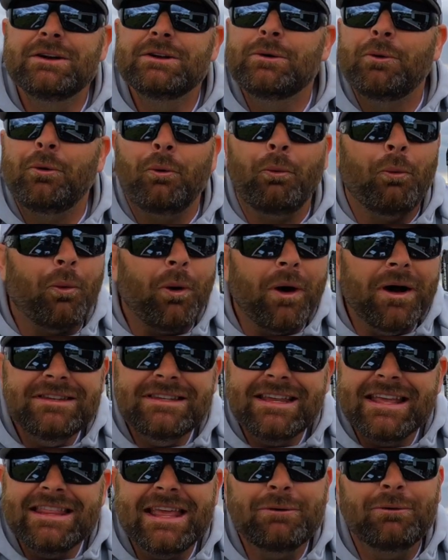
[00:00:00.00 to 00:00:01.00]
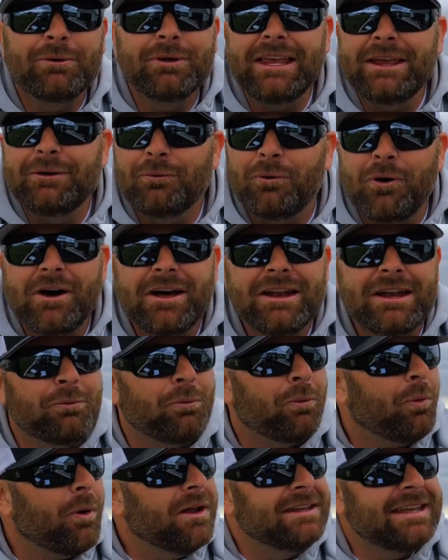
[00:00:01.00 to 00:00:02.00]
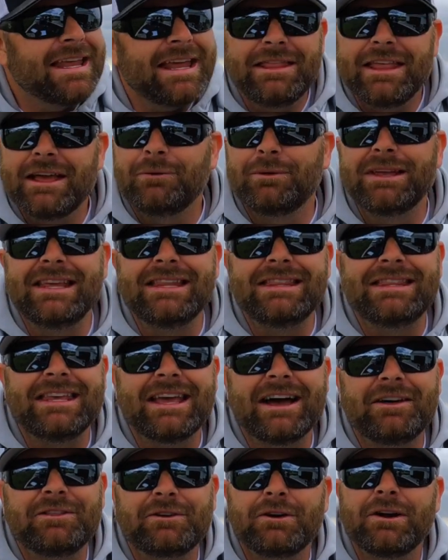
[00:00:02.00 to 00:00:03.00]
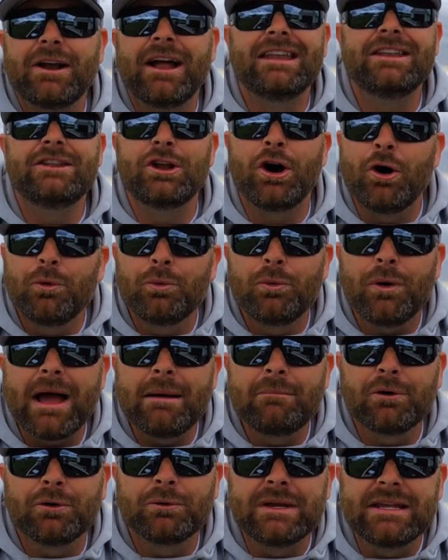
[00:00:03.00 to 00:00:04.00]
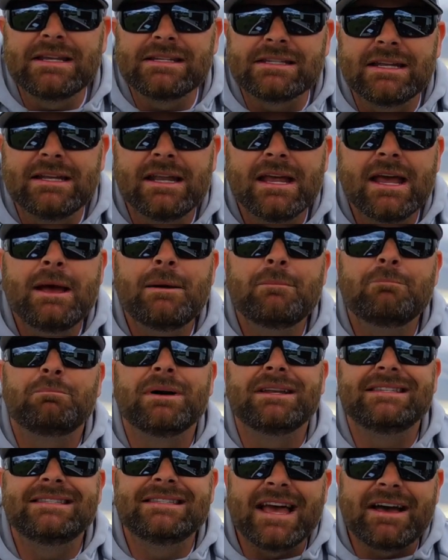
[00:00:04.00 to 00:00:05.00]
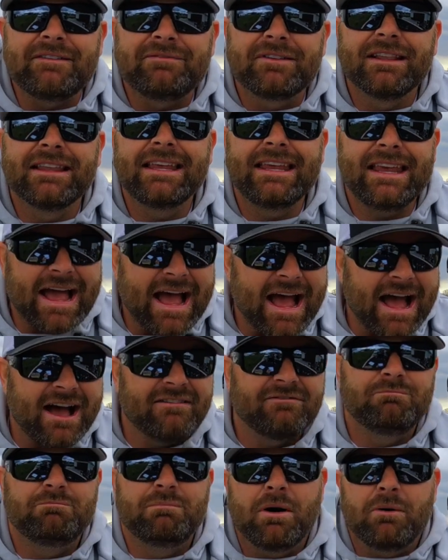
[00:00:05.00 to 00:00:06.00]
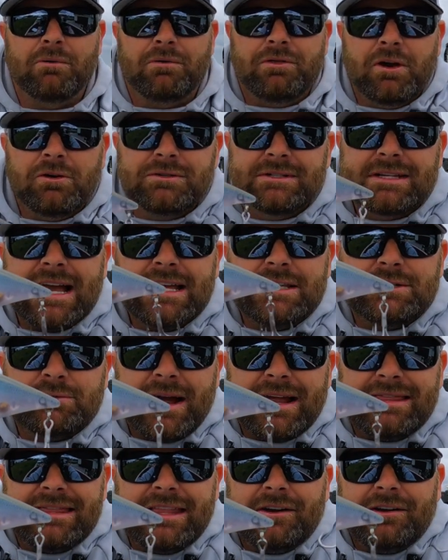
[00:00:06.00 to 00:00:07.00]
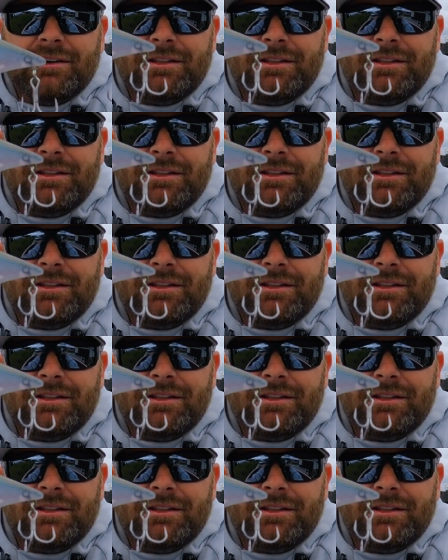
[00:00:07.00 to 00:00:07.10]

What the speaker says: one day they will eat one and one day they will eat the other. No rhyme or reason, but definitely have both. Those guys right there,